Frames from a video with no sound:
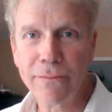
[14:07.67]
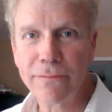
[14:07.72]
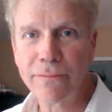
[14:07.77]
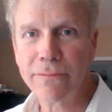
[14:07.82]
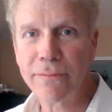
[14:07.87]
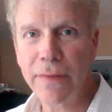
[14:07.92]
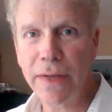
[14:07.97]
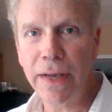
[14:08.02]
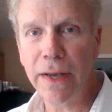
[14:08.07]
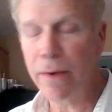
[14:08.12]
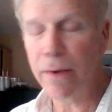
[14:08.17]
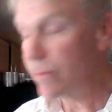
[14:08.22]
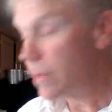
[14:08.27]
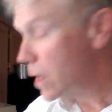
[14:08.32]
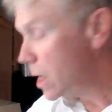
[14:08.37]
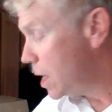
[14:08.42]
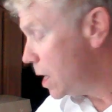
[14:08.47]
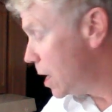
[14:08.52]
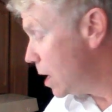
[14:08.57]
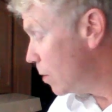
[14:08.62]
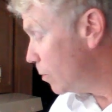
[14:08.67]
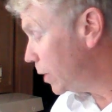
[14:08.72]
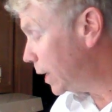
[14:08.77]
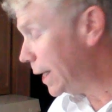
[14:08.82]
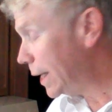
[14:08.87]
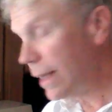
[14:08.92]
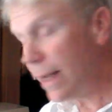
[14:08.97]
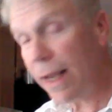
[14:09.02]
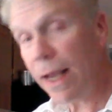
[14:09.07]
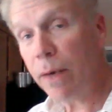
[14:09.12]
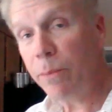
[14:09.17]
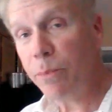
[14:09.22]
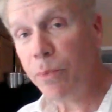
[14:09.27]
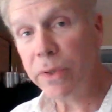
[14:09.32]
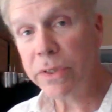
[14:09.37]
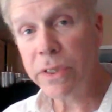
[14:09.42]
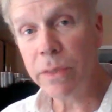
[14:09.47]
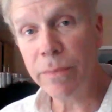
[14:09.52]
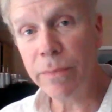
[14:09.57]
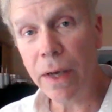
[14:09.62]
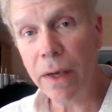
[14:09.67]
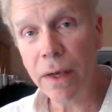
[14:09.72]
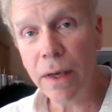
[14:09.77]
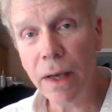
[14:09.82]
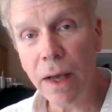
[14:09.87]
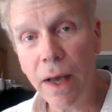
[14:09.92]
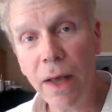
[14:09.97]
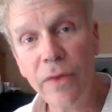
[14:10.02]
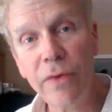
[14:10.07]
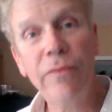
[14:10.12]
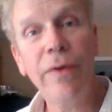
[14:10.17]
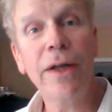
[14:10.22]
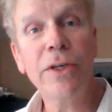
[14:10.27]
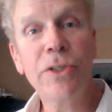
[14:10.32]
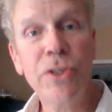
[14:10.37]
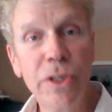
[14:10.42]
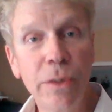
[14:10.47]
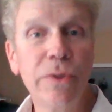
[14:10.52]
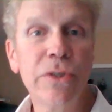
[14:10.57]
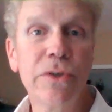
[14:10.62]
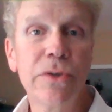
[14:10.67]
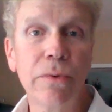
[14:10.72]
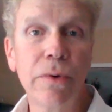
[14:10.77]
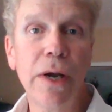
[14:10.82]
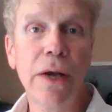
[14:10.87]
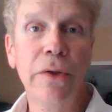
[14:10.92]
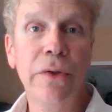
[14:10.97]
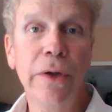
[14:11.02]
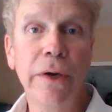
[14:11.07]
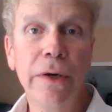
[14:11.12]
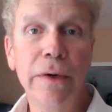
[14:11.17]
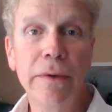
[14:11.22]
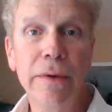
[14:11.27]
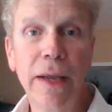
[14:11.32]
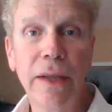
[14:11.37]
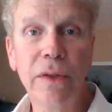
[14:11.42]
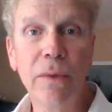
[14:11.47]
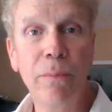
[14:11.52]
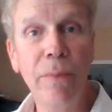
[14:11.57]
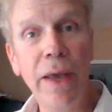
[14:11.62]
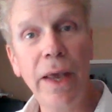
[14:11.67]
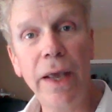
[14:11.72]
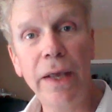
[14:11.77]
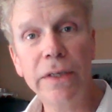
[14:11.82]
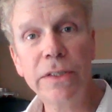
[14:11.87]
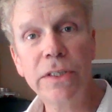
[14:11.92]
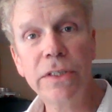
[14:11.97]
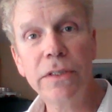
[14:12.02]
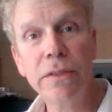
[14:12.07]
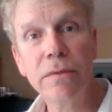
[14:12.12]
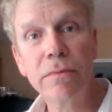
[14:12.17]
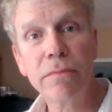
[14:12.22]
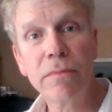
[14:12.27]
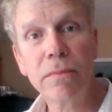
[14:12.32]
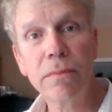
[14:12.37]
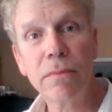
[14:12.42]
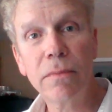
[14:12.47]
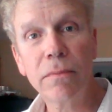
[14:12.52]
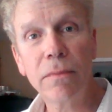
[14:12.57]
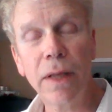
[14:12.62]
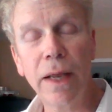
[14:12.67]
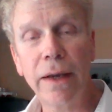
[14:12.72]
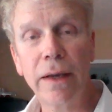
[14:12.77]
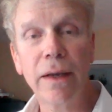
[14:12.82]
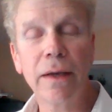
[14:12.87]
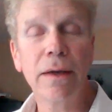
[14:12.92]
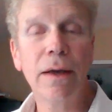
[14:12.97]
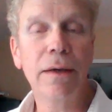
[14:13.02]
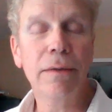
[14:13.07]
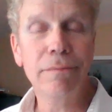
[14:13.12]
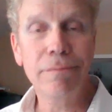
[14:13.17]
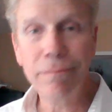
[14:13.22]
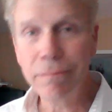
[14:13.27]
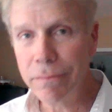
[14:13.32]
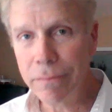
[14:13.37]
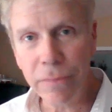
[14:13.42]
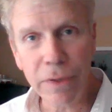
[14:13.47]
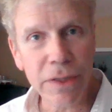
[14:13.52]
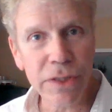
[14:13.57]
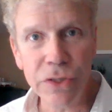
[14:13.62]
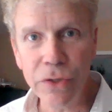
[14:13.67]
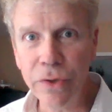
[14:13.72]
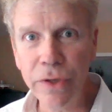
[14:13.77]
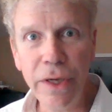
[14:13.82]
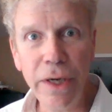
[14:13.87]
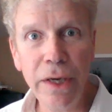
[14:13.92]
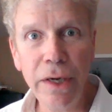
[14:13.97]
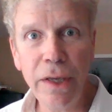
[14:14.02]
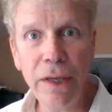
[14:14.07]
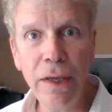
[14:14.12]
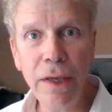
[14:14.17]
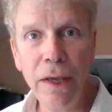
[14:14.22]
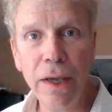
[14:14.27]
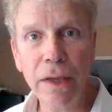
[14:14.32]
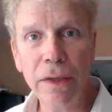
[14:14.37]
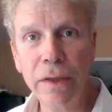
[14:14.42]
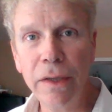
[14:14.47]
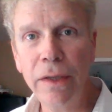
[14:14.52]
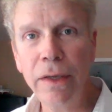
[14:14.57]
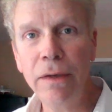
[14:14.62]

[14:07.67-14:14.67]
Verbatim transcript: Yeah. But I can put some uh, other vegetables around there at the base, like the zucchini and the